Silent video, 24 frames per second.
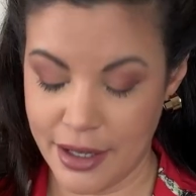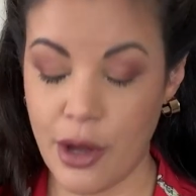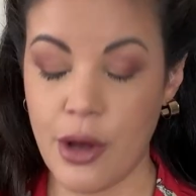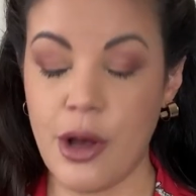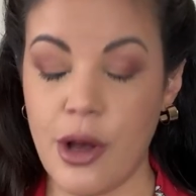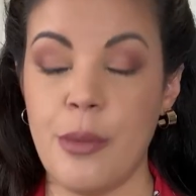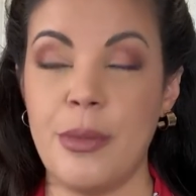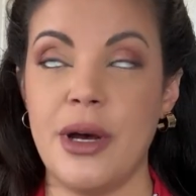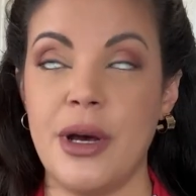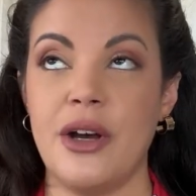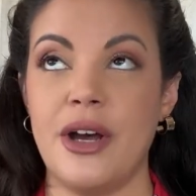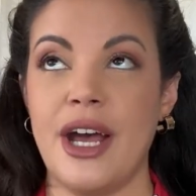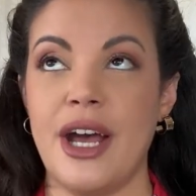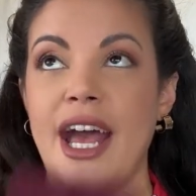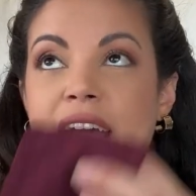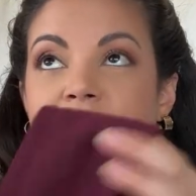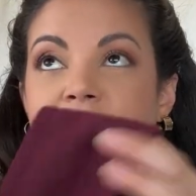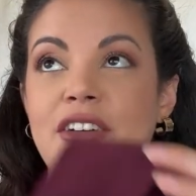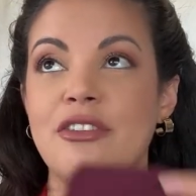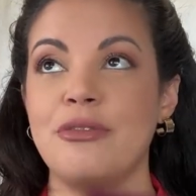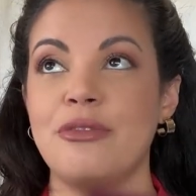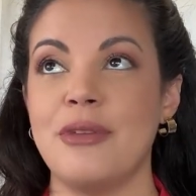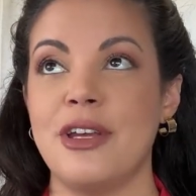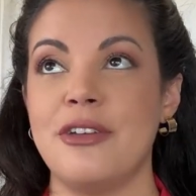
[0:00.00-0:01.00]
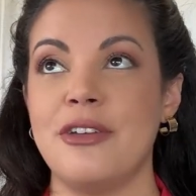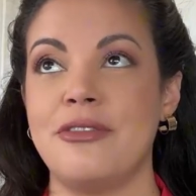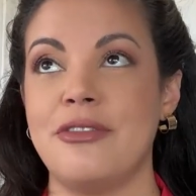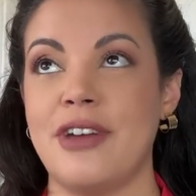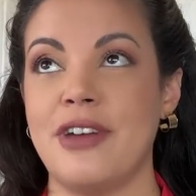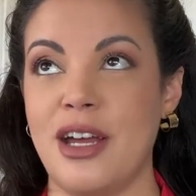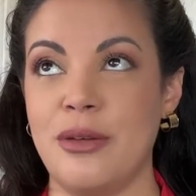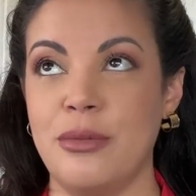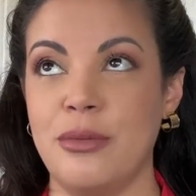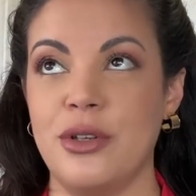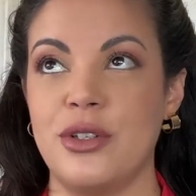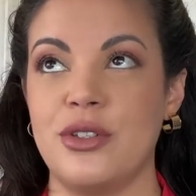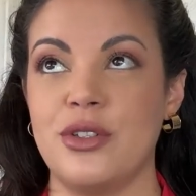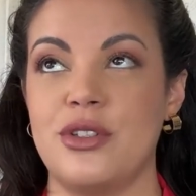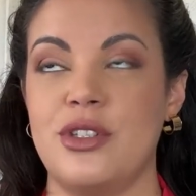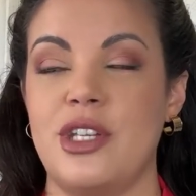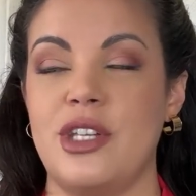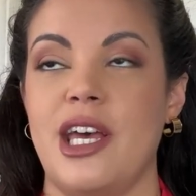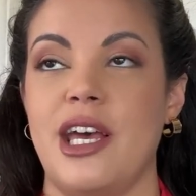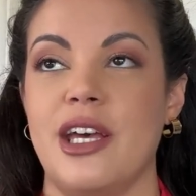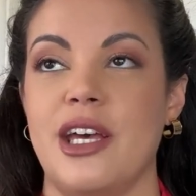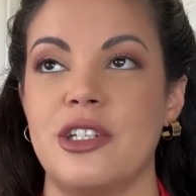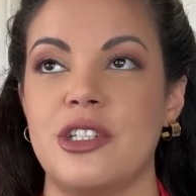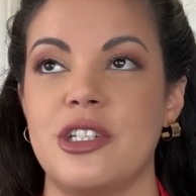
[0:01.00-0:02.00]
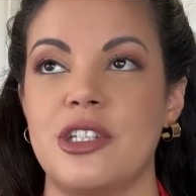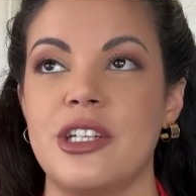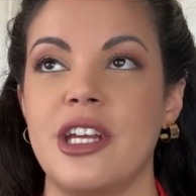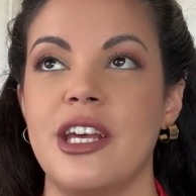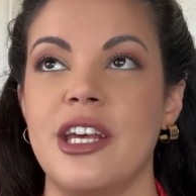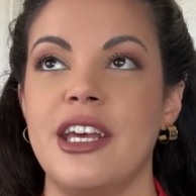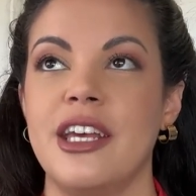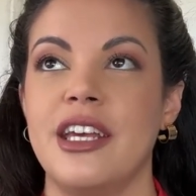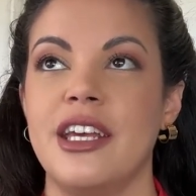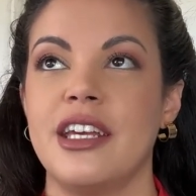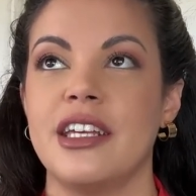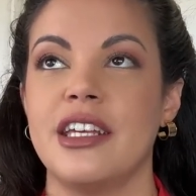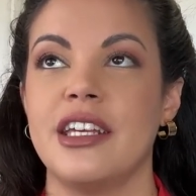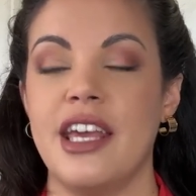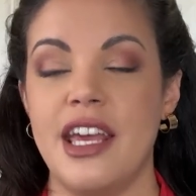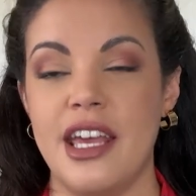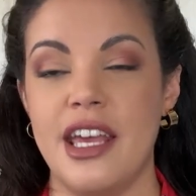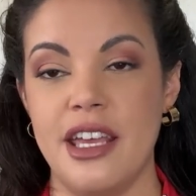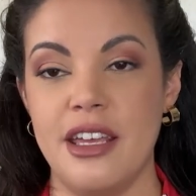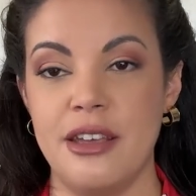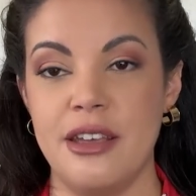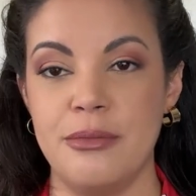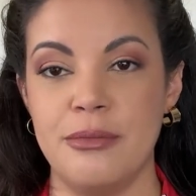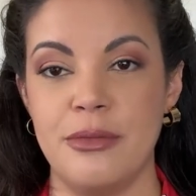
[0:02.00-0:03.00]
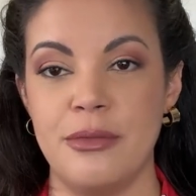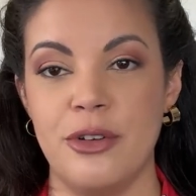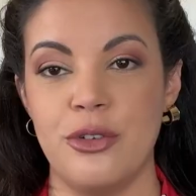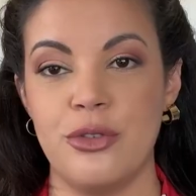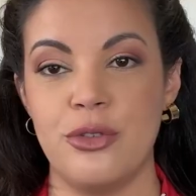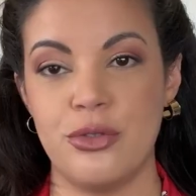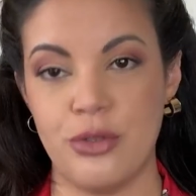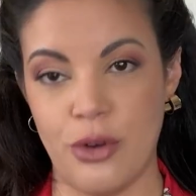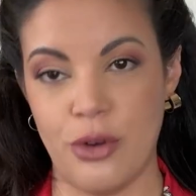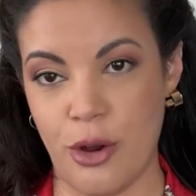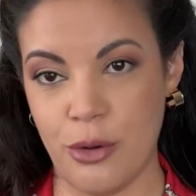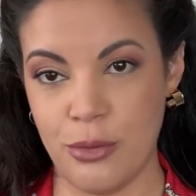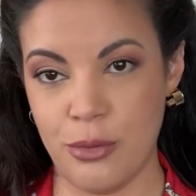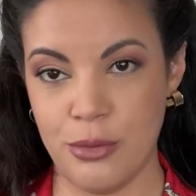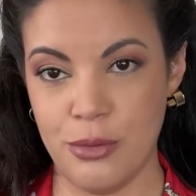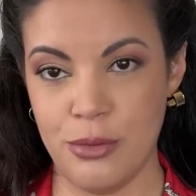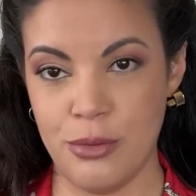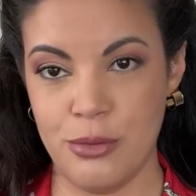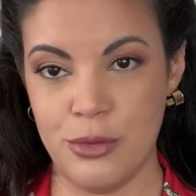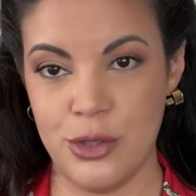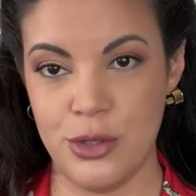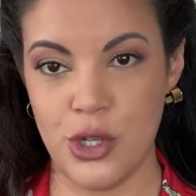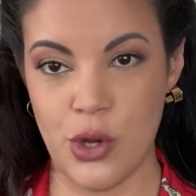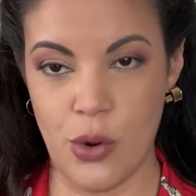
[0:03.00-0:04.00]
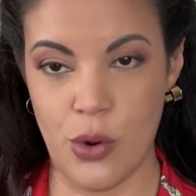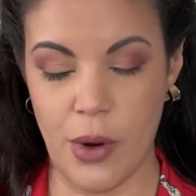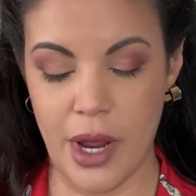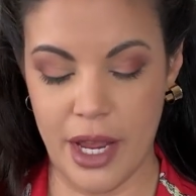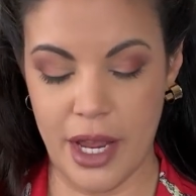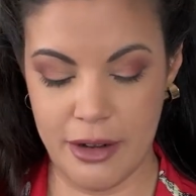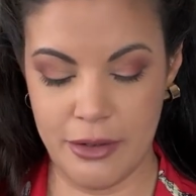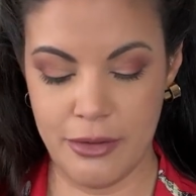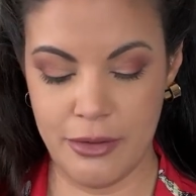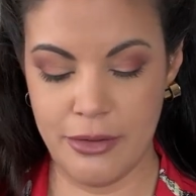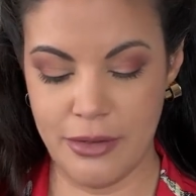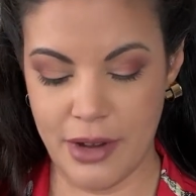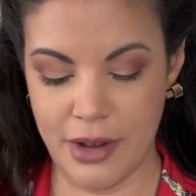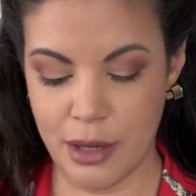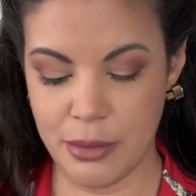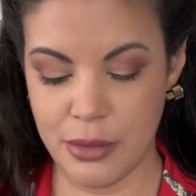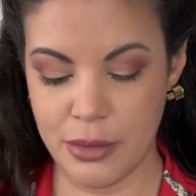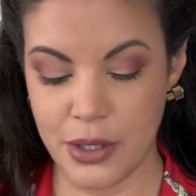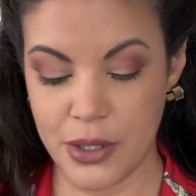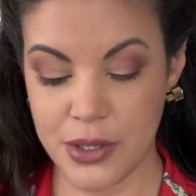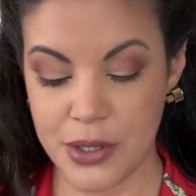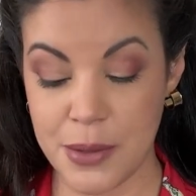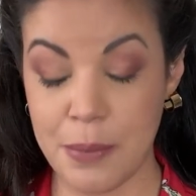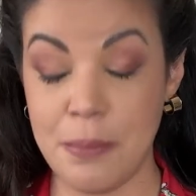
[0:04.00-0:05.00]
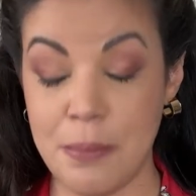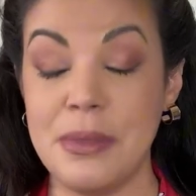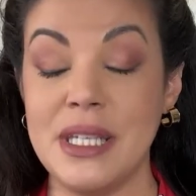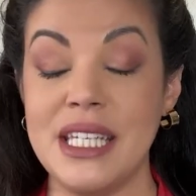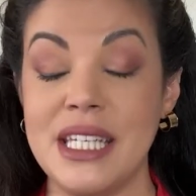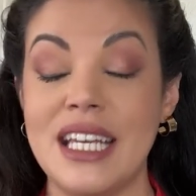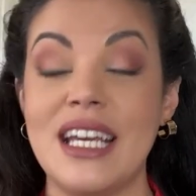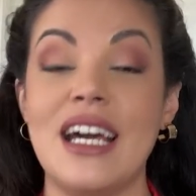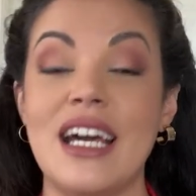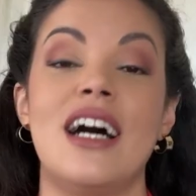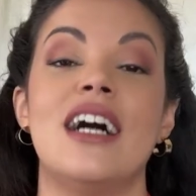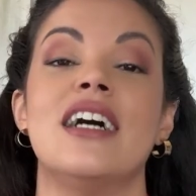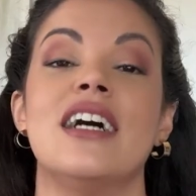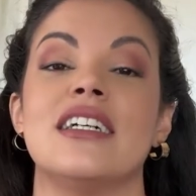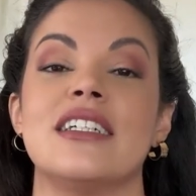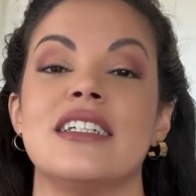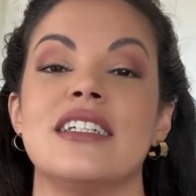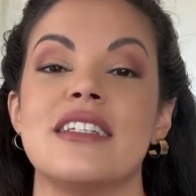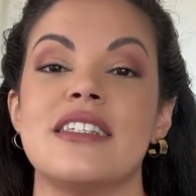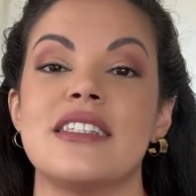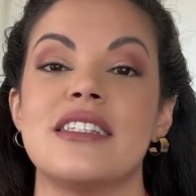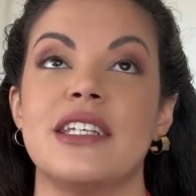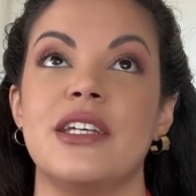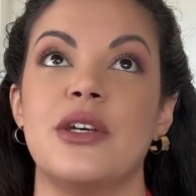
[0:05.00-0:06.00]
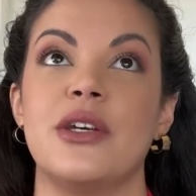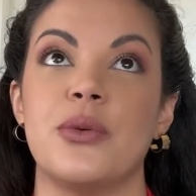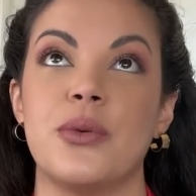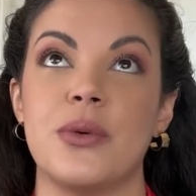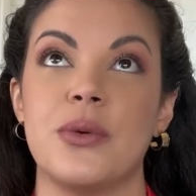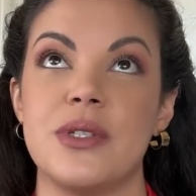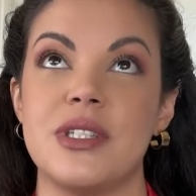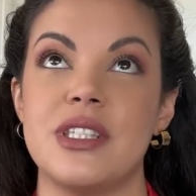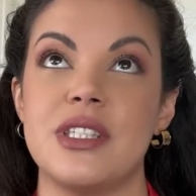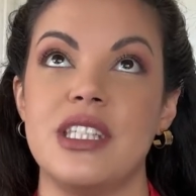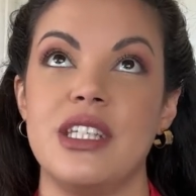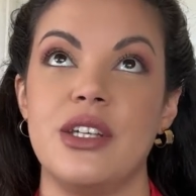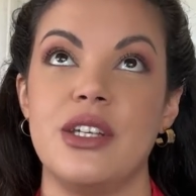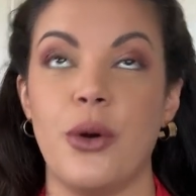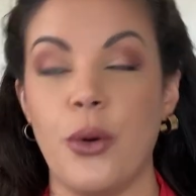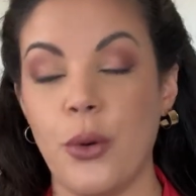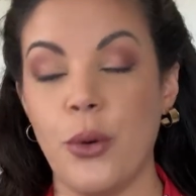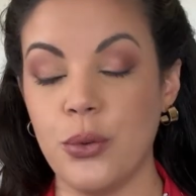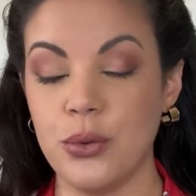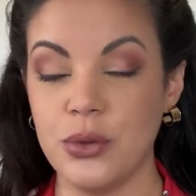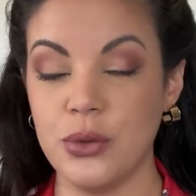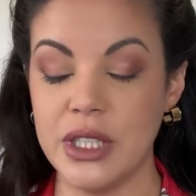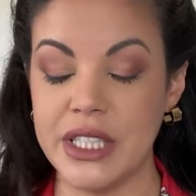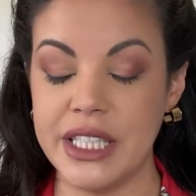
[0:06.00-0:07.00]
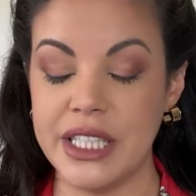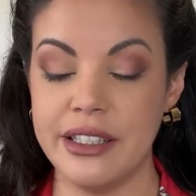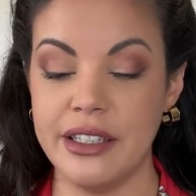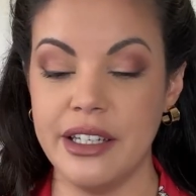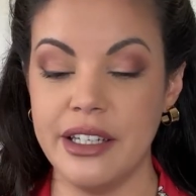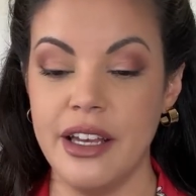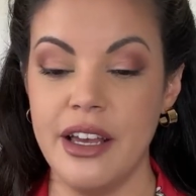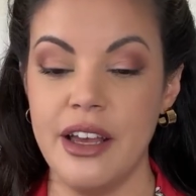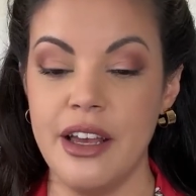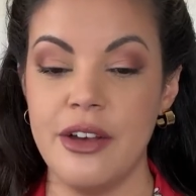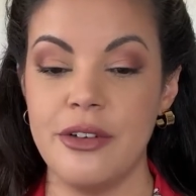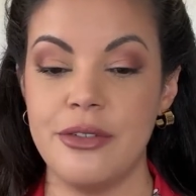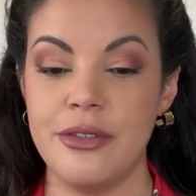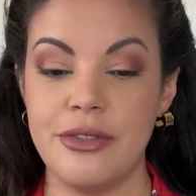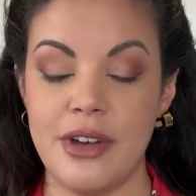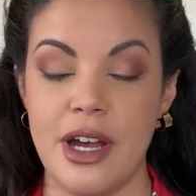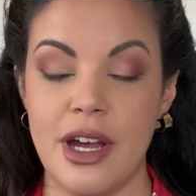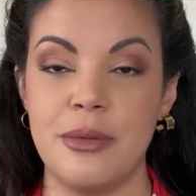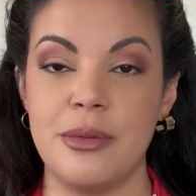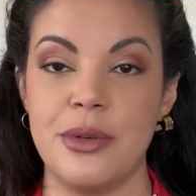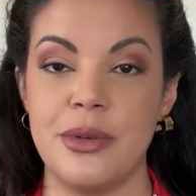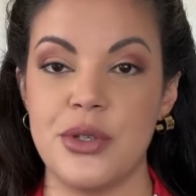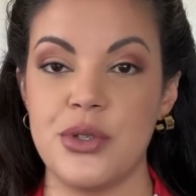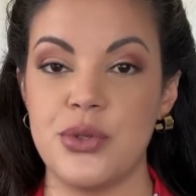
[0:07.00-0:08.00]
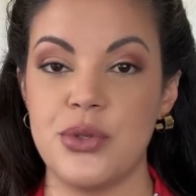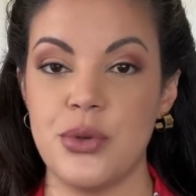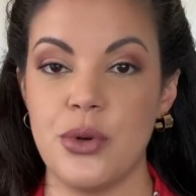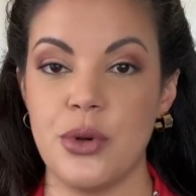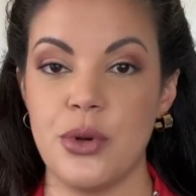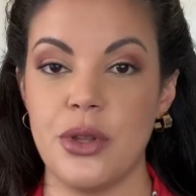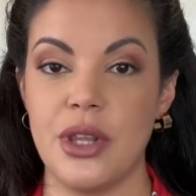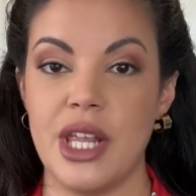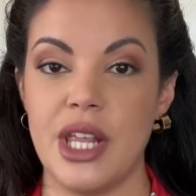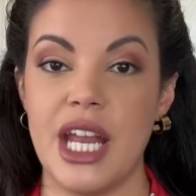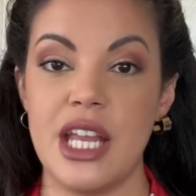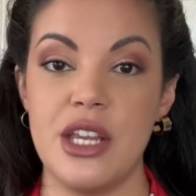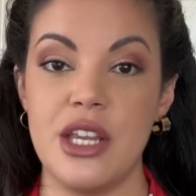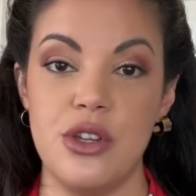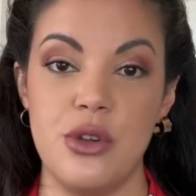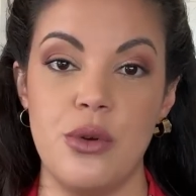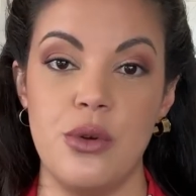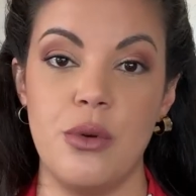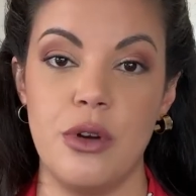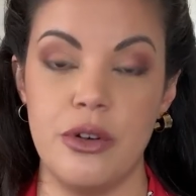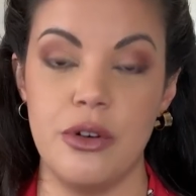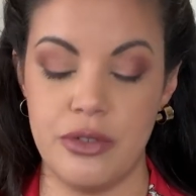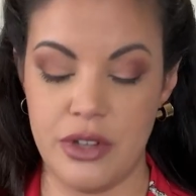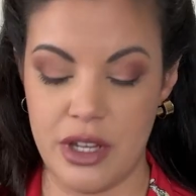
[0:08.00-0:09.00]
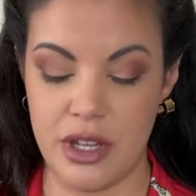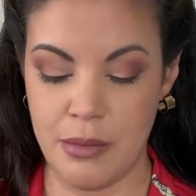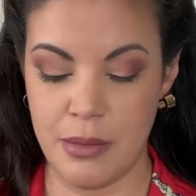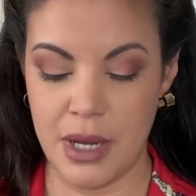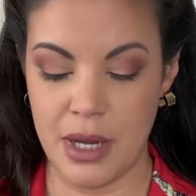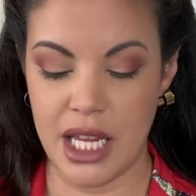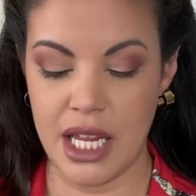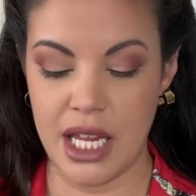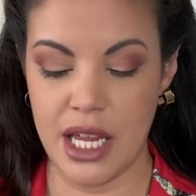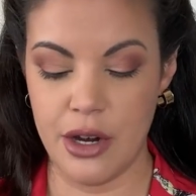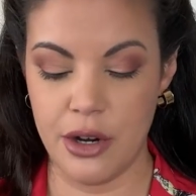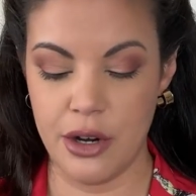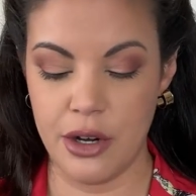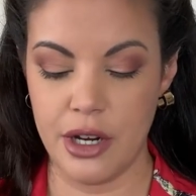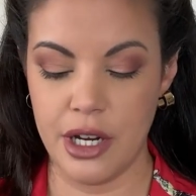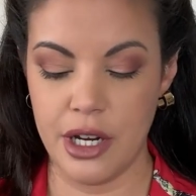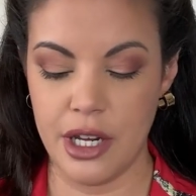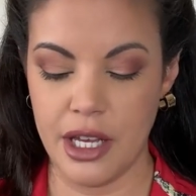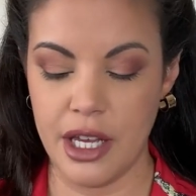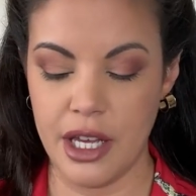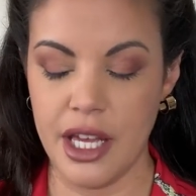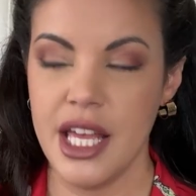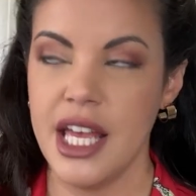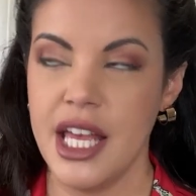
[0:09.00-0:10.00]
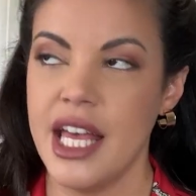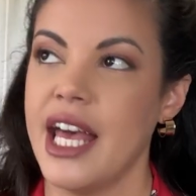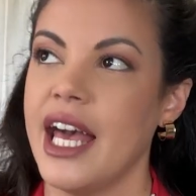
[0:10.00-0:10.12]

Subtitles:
About half my fabric stash came from Joann Fabrics, because it was the only fabric store that I knew of in my area.